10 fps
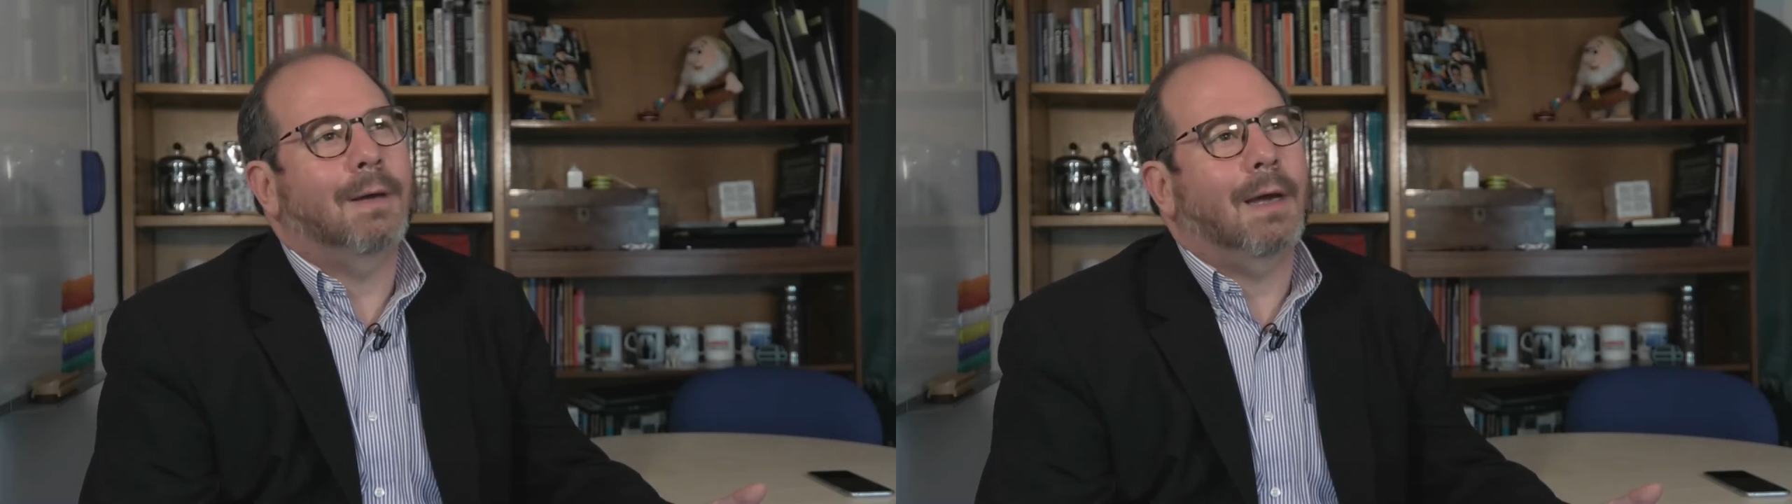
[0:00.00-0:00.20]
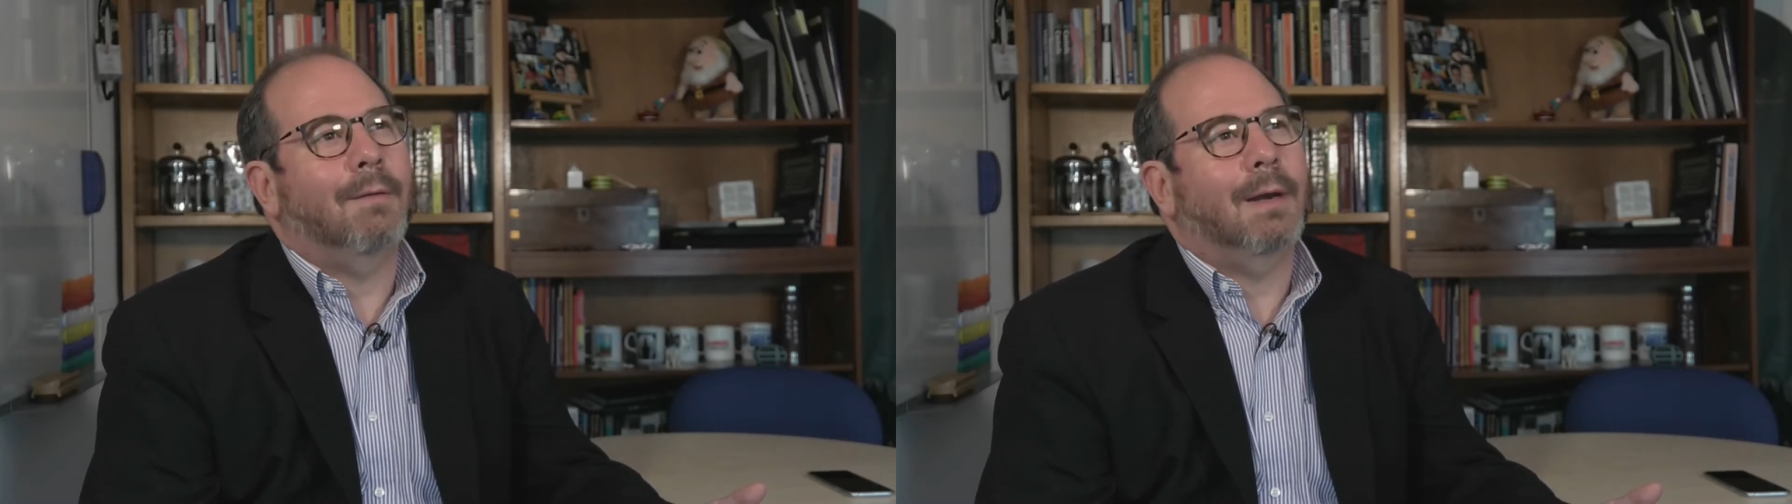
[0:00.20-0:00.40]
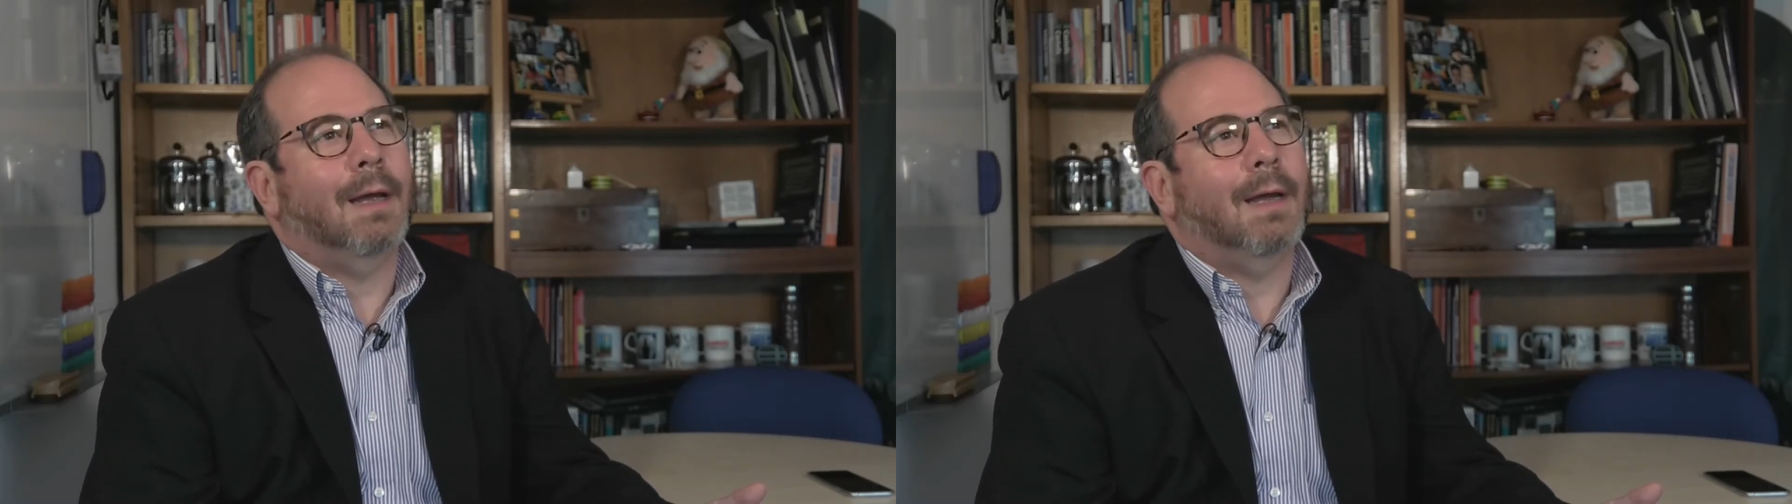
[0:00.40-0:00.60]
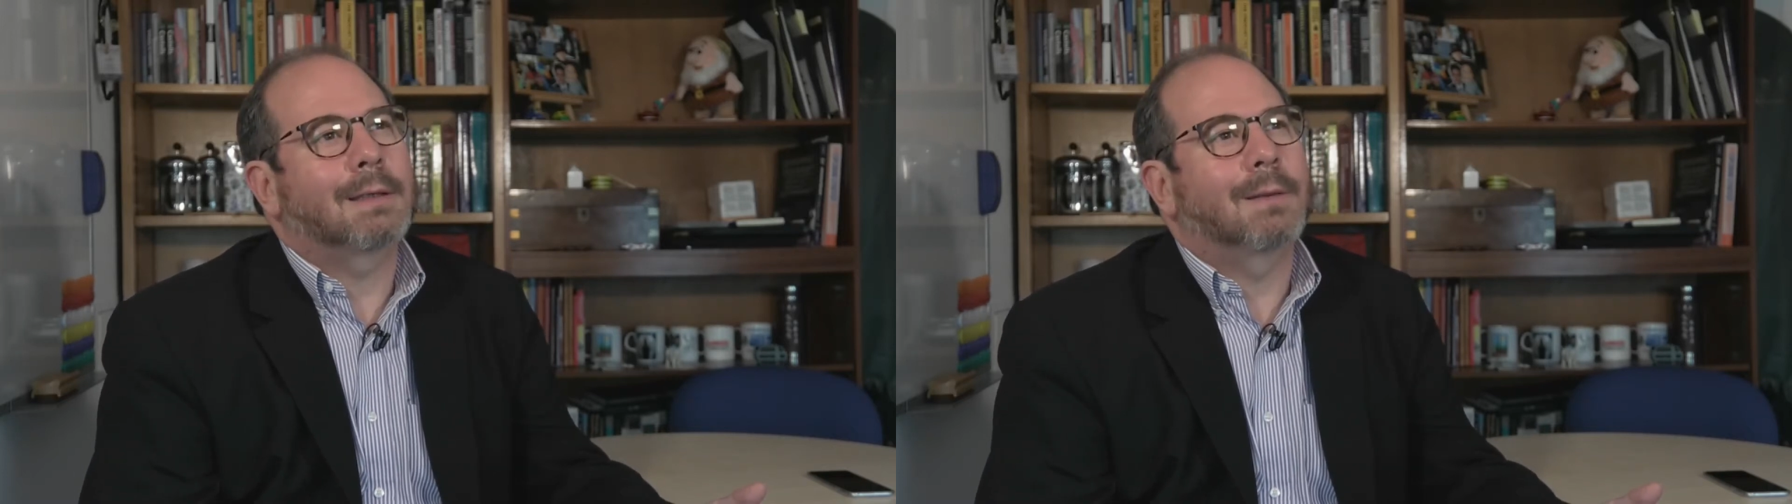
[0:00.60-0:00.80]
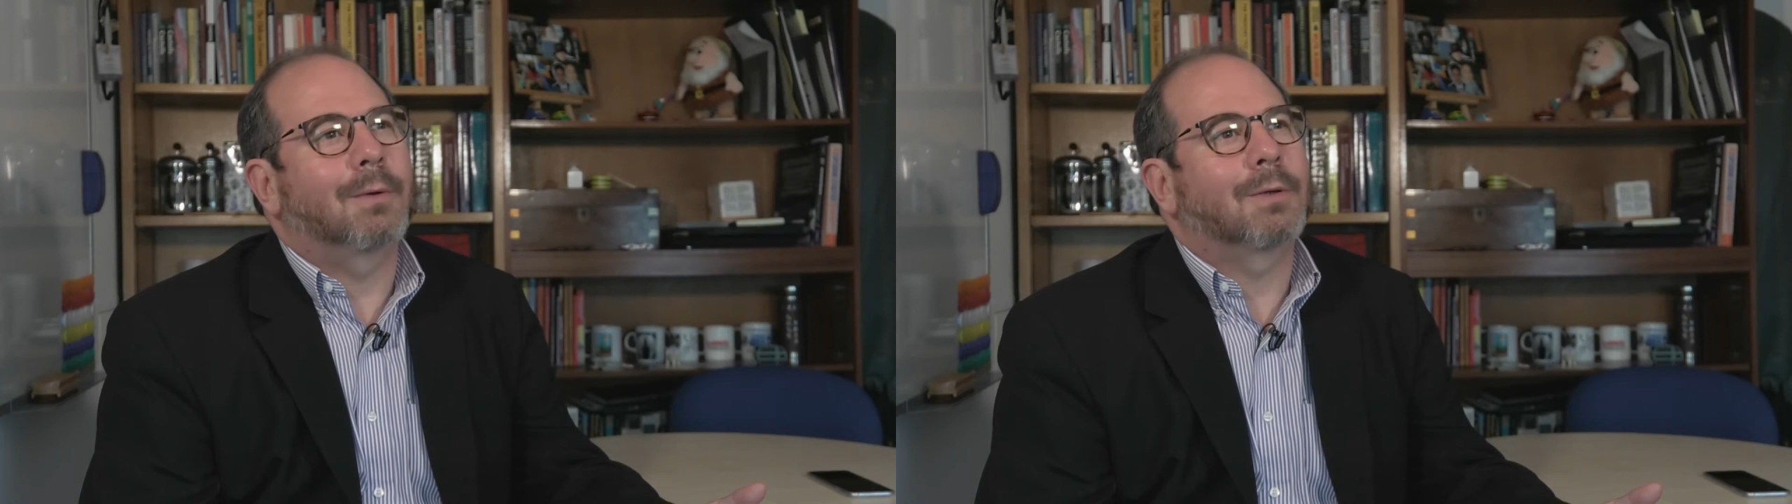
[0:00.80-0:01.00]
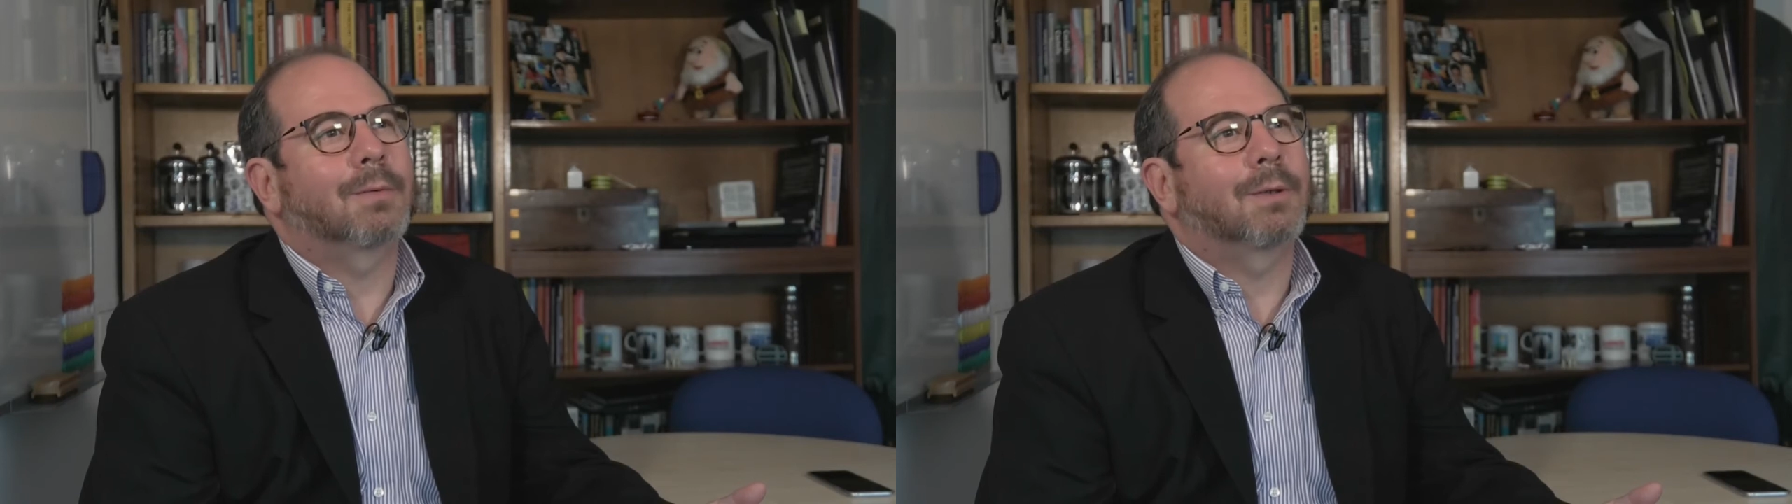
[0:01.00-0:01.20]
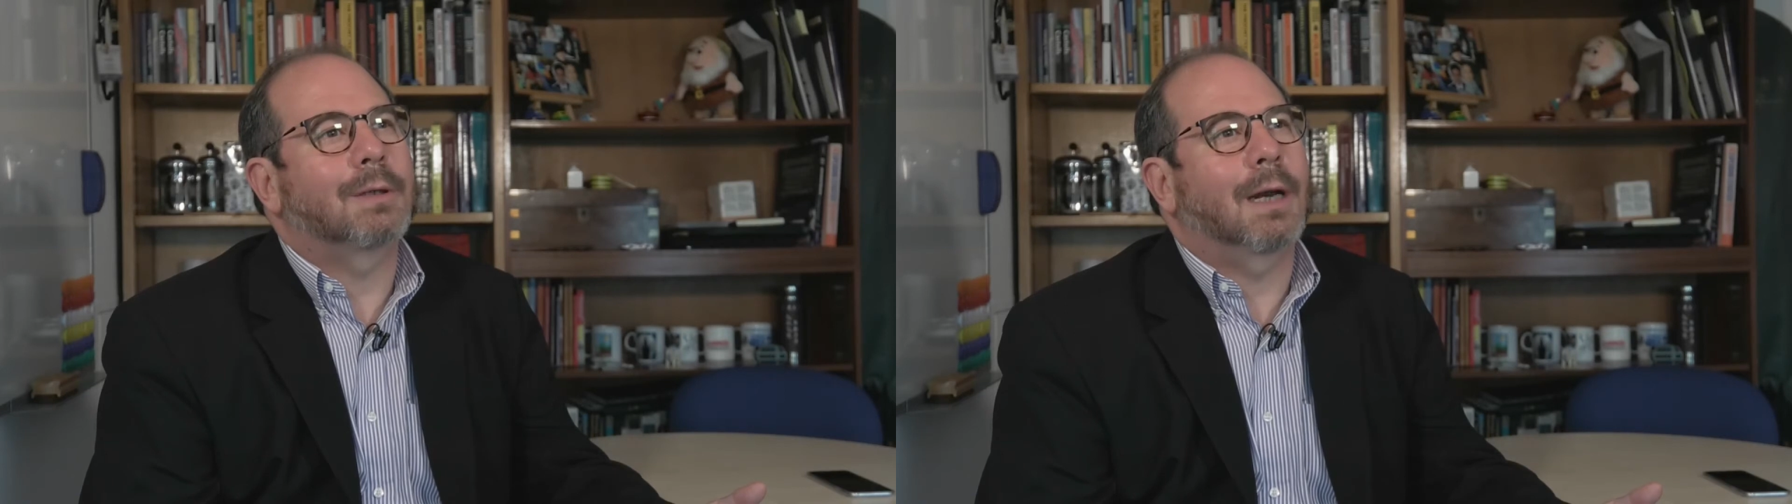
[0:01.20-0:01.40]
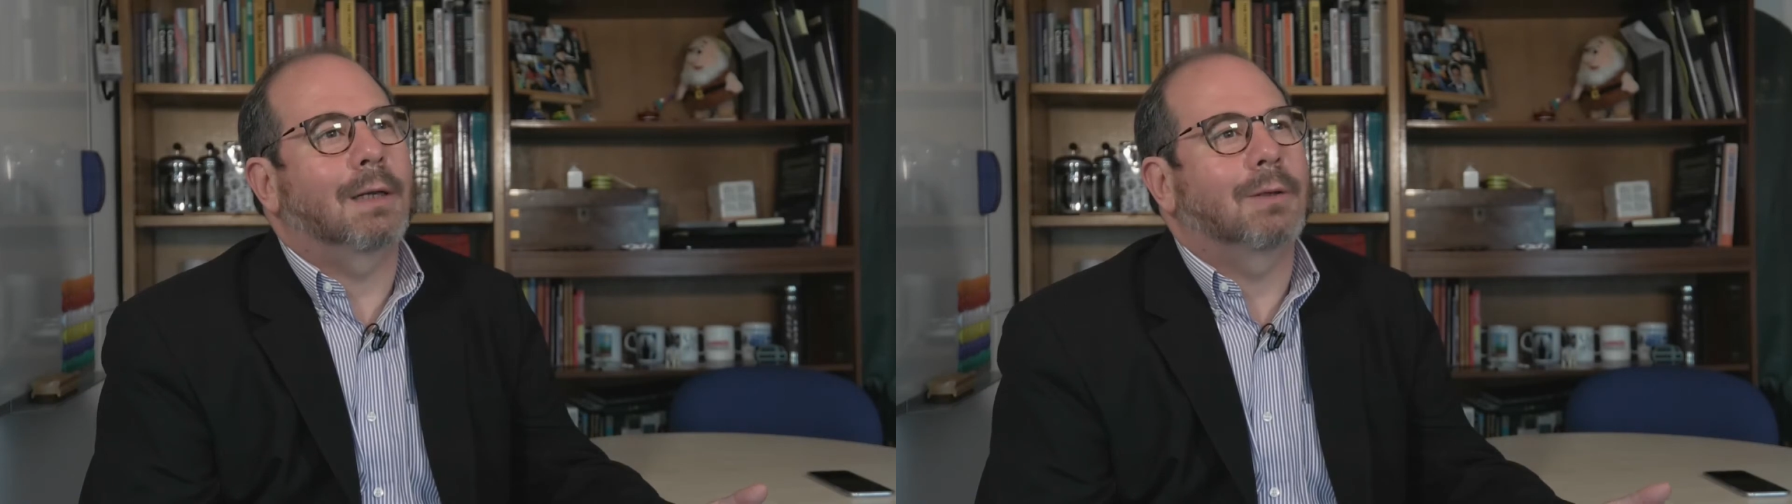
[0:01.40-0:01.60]
5 and I ask the boss, what
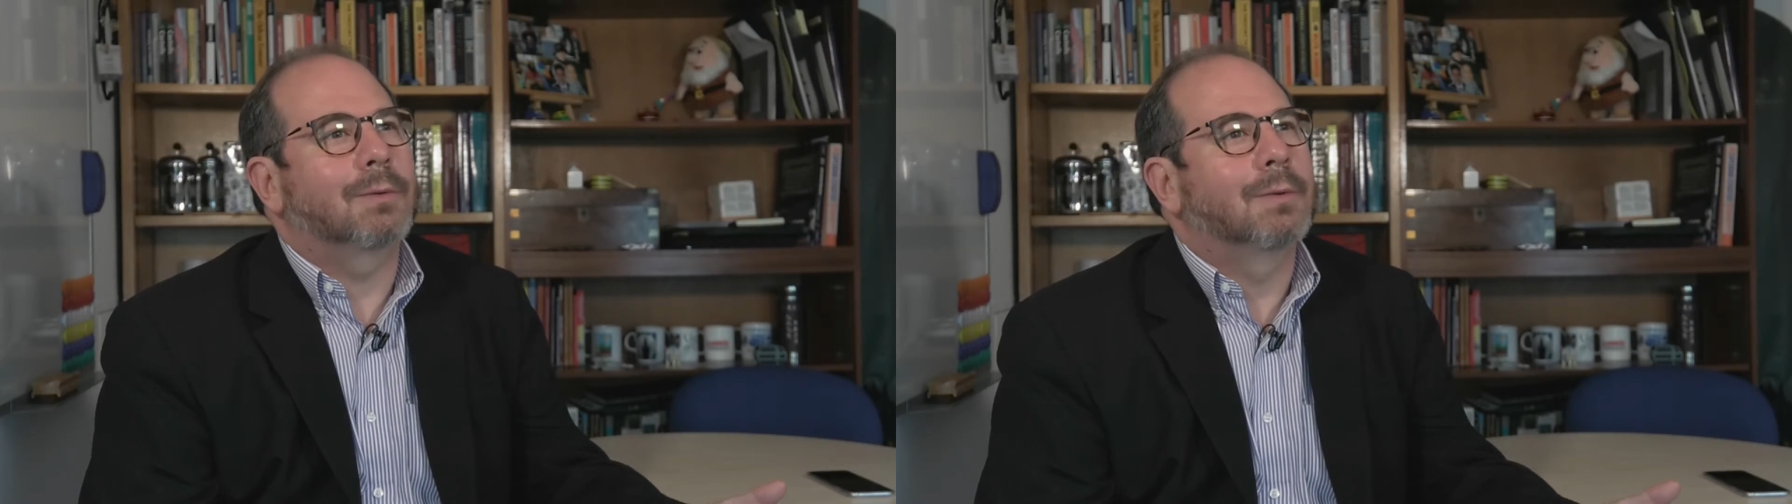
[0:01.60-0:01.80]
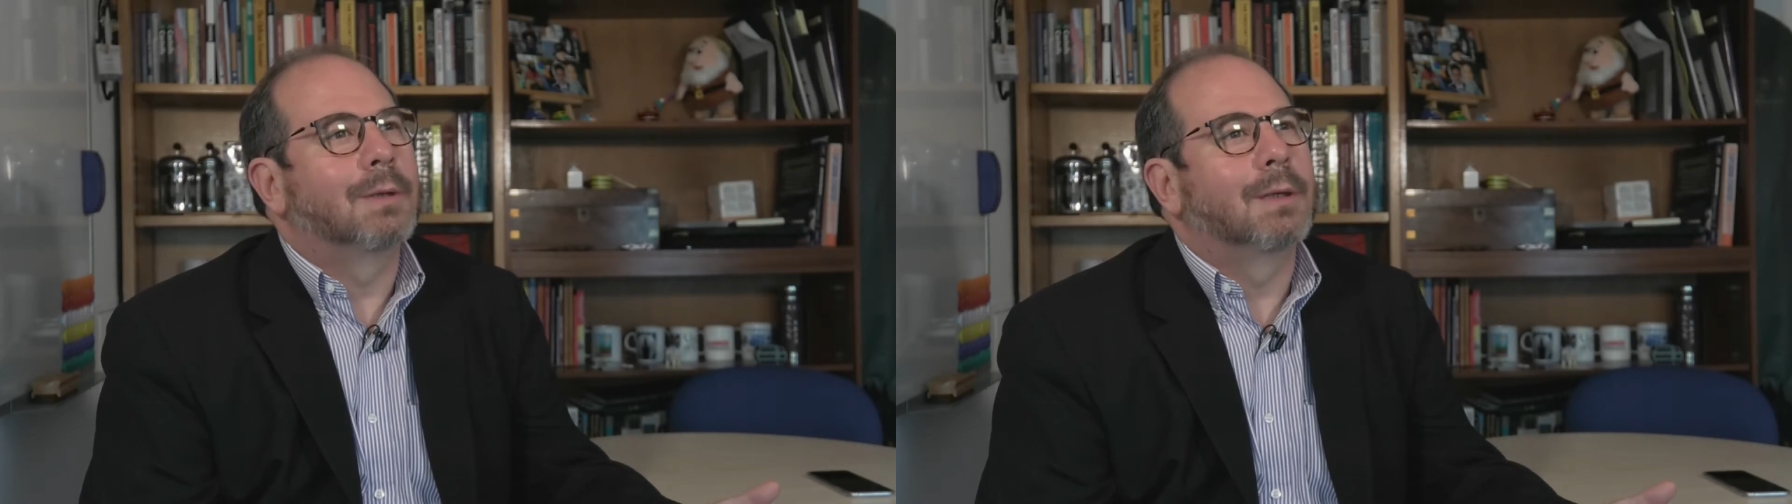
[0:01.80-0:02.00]
shall I do?